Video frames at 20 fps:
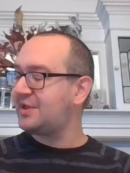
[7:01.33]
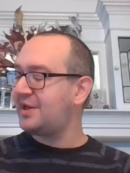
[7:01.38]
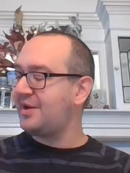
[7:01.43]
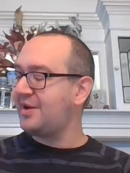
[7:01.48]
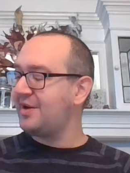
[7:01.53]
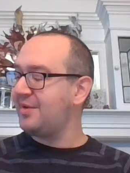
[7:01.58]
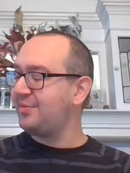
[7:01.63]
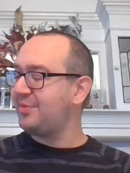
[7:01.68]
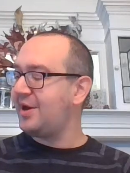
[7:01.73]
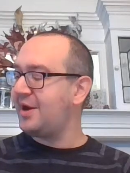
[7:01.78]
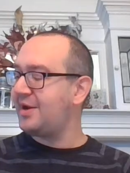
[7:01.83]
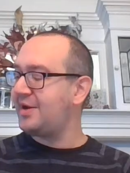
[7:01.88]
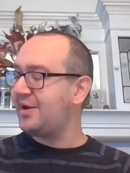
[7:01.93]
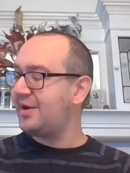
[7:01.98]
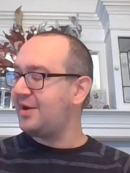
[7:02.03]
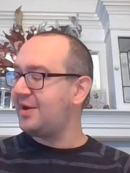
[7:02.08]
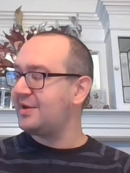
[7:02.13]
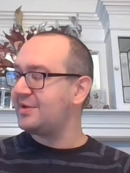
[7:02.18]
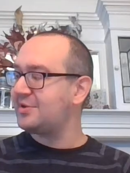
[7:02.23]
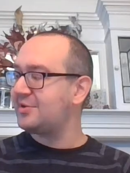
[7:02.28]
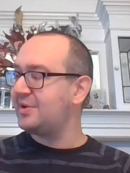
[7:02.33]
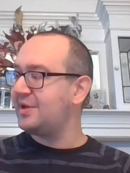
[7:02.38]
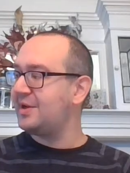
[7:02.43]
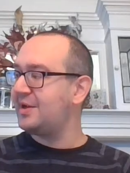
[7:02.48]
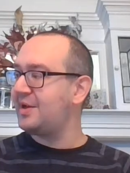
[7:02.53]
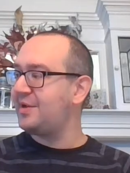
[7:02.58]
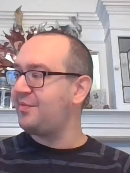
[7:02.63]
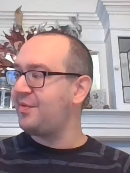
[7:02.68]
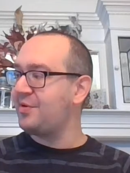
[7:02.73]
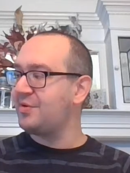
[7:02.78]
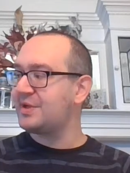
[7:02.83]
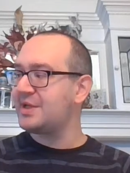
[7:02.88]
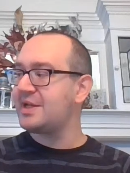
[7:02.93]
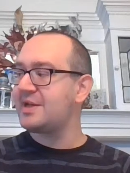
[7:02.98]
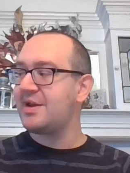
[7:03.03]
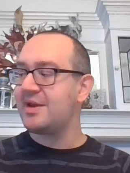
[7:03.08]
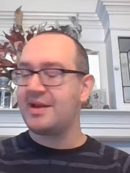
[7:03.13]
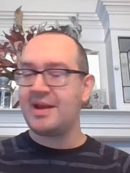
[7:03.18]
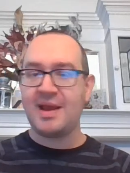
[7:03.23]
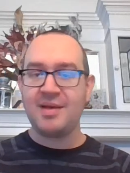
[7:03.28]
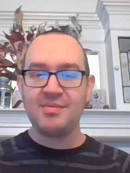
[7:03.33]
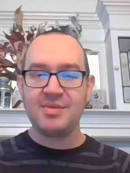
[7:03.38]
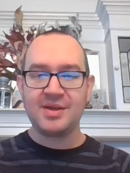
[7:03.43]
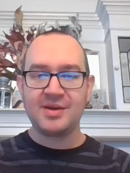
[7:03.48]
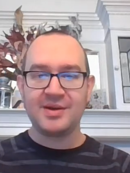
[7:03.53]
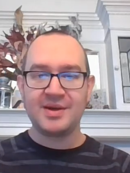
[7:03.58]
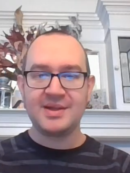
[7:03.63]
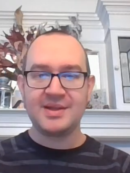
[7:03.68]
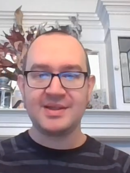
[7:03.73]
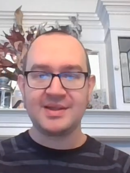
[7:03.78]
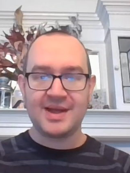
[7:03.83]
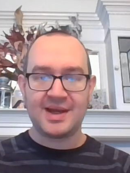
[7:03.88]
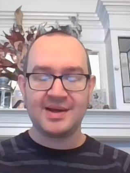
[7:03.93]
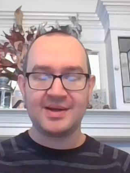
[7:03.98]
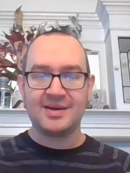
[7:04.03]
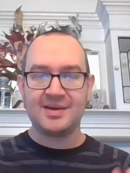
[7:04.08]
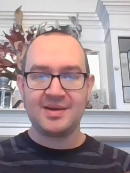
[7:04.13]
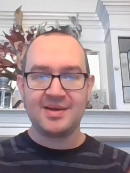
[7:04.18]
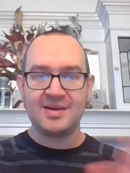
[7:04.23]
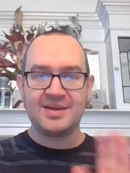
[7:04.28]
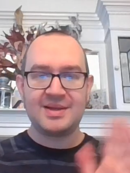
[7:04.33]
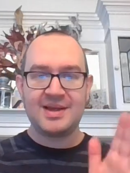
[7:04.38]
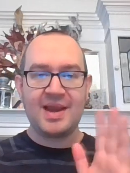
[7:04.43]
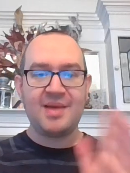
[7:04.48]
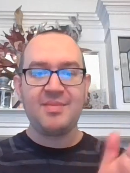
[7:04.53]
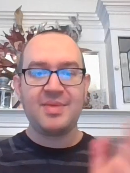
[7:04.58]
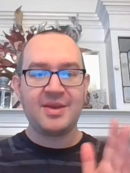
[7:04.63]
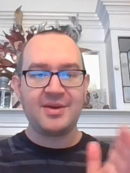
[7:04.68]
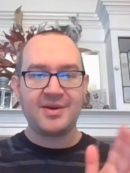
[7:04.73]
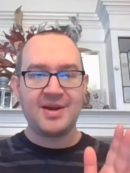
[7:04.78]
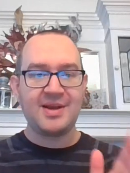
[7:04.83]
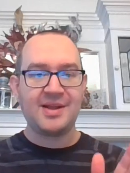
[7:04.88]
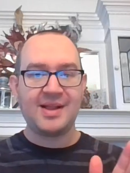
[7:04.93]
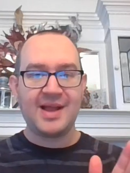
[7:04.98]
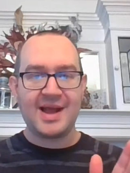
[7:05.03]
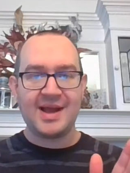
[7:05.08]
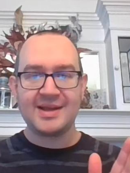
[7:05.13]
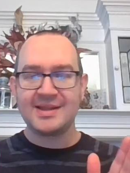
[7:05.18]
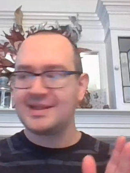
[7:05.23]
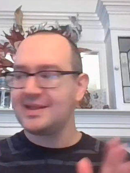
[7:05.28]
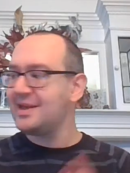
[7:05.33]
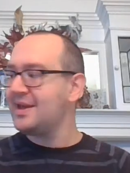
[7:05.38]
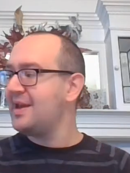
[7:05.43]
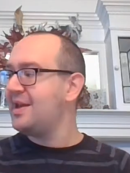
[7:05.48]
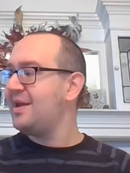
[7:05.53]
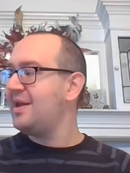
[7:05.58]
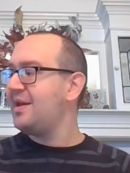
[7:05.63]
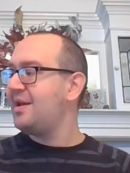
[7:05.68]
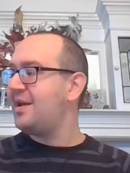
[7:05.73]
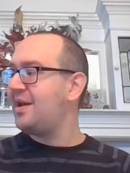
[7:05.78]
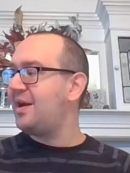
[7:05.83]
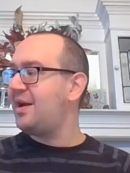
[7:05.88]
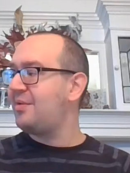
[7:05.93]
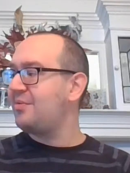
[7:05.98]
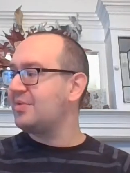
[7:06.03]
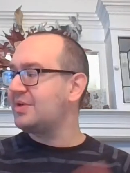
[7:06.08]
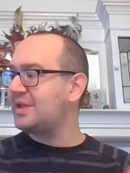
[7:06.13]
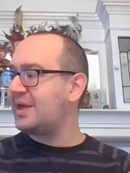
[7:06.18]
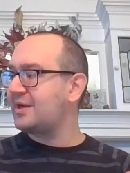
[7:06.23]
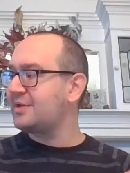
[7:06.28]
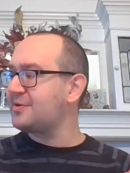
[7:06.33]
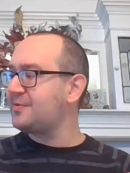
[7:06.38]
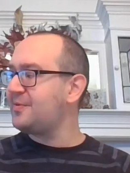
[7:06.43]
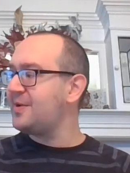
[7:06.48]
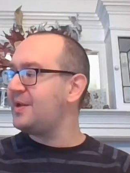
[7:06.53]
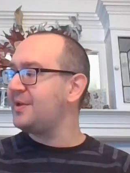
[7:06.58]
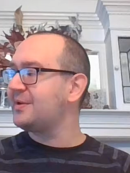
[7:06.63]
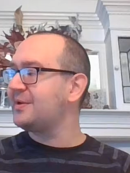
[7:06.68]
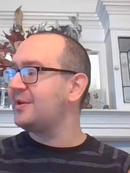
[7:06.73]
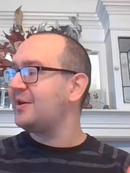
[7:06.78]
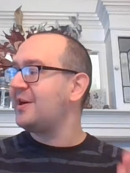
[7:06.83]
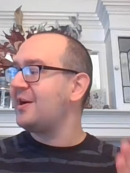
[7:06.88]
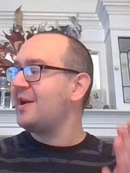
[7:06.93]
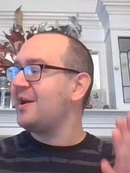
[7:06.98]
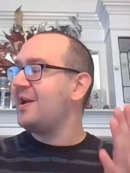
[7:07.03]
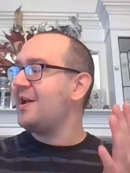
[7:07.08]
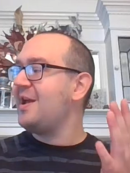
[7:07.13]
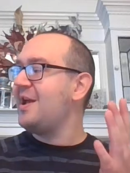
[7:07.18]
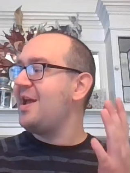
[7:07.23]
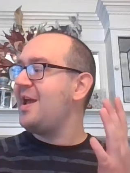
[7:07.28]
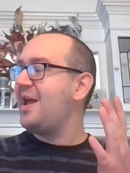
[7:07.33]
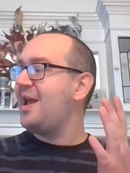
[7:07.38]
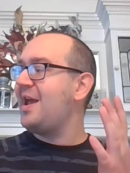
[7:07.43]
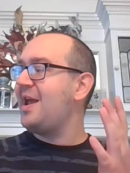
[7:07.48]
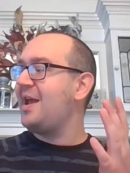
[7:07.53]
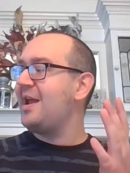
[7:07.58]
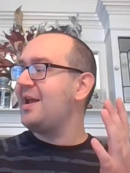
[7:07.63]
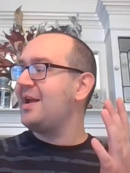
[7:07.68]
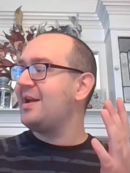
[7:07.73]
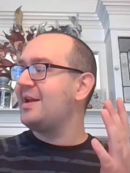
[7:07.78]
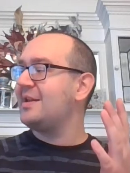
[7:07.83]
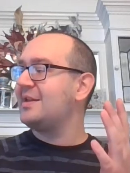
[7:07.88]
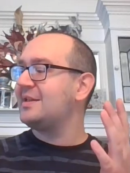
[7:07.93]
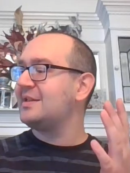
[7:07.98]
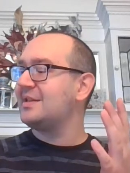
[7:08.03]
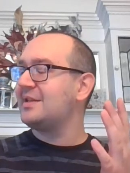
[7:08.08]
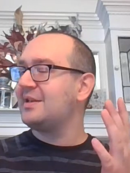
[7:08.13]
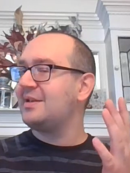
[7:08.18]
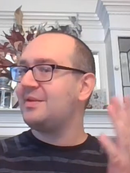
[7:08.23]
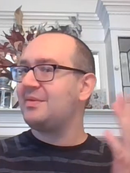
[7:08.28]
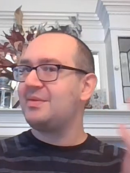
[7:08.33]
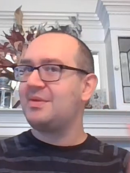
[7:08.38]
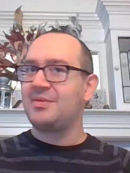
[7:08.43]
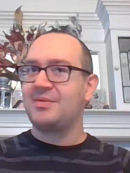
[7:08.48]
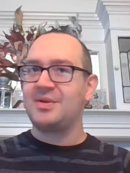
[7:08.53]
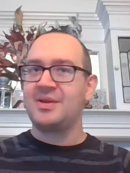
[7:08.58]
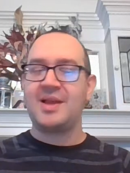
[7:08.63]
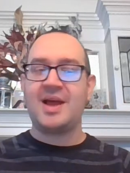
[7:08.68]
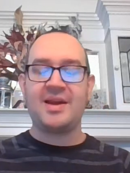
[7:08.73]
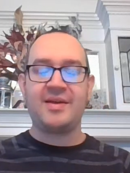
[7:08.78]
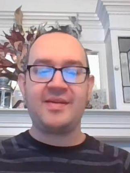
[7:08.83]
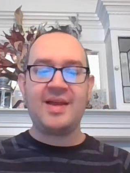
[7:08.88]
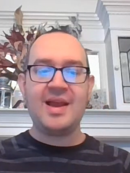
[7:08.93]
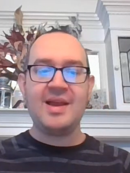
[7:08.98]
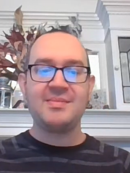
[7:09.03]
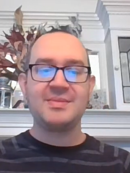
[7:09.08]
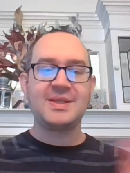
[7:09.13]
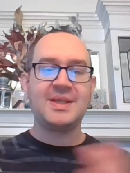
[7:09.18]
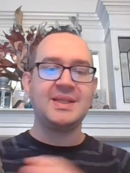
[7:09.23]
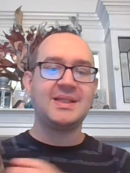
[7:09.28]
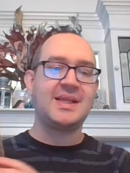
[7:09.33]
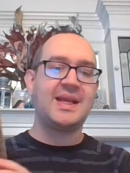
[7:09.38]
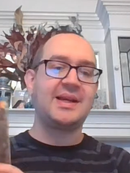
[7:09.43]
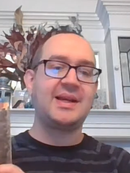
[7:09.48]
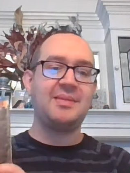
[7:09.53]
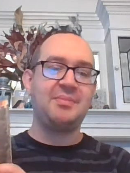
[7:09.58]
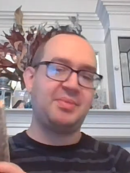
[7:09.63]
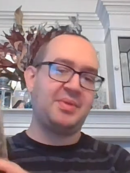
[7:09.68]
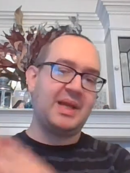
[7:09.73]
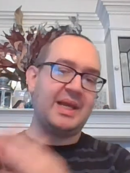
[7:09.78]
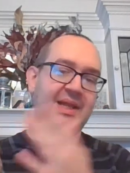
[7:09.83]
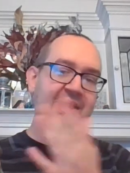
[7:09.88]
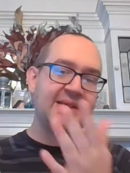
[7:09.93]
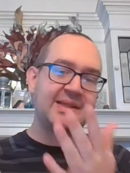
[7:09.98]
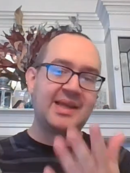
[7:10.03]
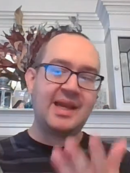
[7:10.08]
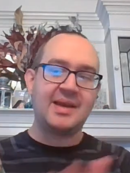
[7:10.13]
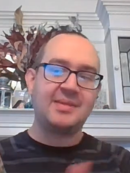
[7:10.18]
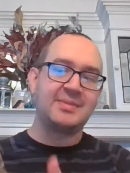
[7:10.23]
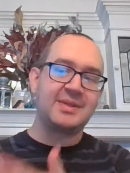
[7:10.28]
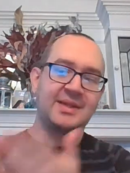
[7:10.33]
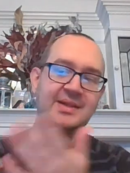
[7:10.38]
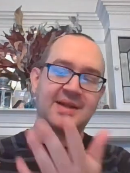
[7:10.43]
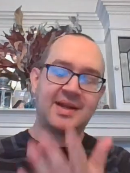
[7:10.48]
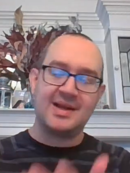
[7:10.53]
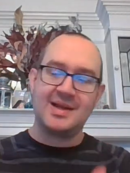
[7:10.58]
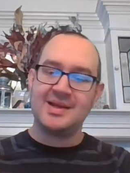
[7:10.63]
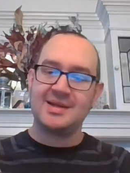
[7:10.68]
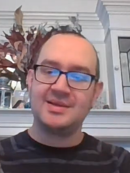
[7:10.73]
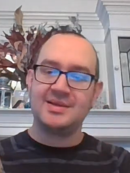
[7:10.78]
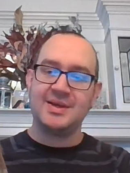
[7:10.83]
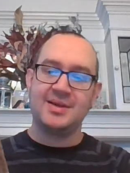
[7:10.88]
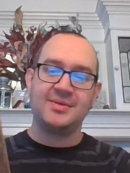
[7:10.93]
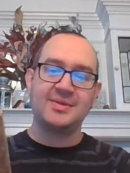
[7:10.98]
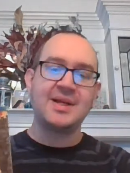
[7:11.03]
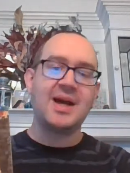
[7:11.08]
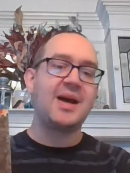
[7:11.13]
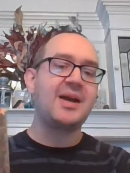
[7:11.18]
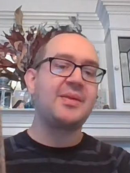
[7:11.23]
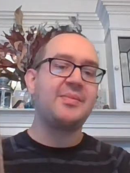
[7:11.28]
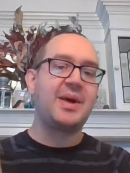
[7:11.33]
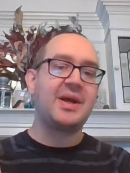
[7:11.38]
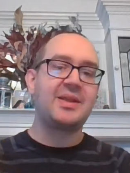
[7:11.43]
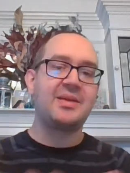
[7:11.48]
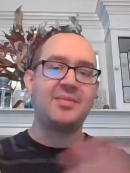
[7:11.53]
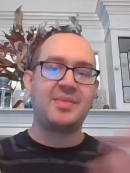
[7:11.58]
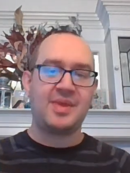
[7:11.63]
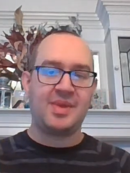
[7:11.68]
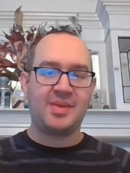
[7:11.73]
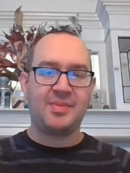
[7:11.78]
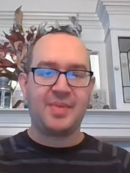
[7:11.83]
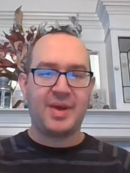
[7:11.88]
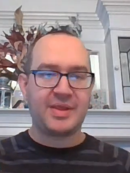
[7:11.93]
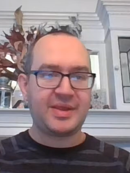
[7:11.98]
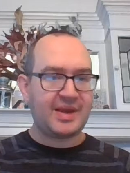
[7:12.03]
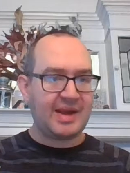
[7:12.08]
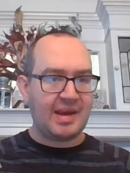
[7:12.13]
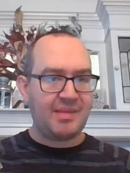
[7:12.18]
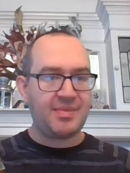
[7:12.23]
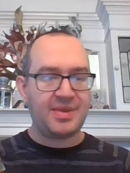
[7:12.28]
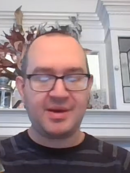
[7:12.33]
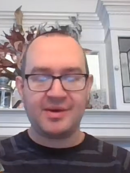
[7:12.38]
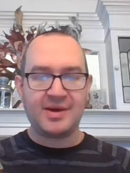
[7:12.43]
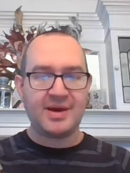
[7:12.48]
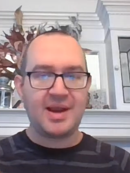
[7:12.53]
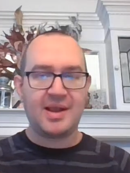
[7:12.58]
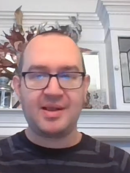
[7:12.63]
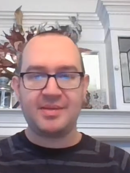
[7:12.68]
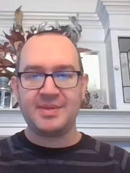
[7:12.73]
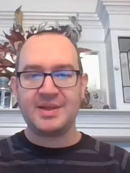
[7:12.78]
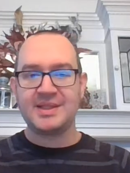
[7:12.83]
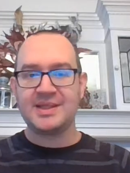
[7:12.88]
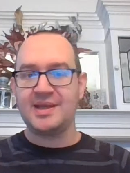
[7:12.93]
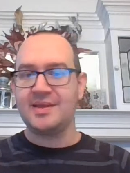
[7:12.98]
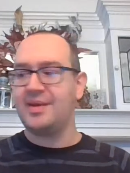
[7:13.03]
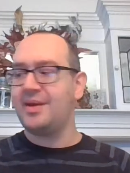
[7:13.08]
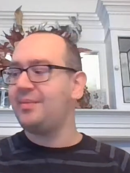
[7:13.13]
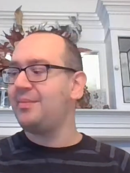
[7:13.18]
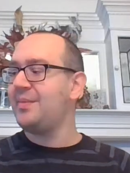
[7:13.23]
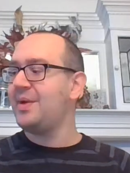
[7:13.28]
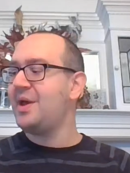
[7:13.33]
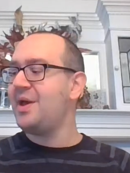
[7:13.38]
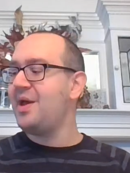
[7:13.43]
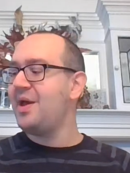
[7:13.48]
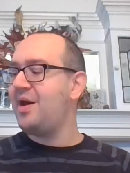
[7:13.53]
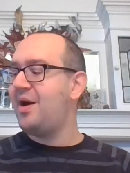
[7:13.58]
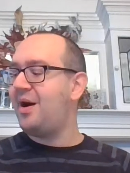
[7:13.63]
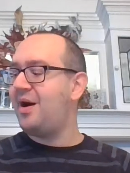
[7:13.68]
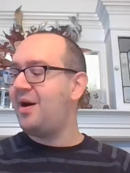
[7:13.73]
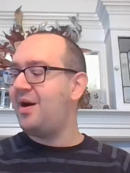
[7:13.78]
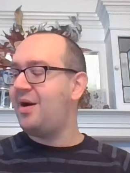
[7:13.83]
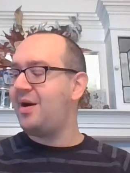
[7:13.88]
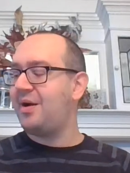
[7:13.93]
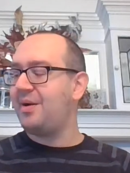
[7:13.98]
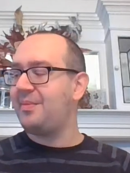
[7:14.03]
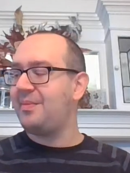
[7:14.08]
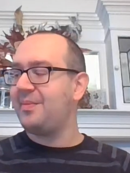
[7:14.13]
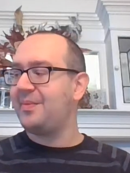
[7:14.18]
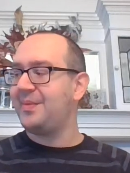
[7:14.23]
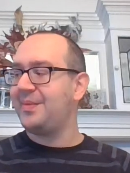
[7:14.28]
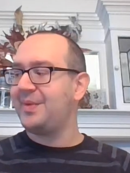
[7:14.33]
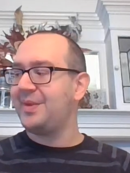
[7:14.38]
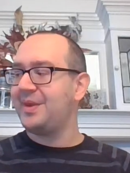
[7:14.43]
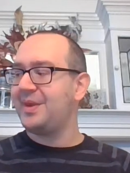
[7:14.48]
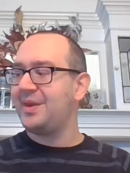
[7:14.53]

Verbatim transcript: studying abroad in Austria, and we were taking a game theory design uh, game theory class um, with Dr. Welker, and there were a lot of games, and it's like you play these games and and you know talk about them and about the game theory elements in them. Um,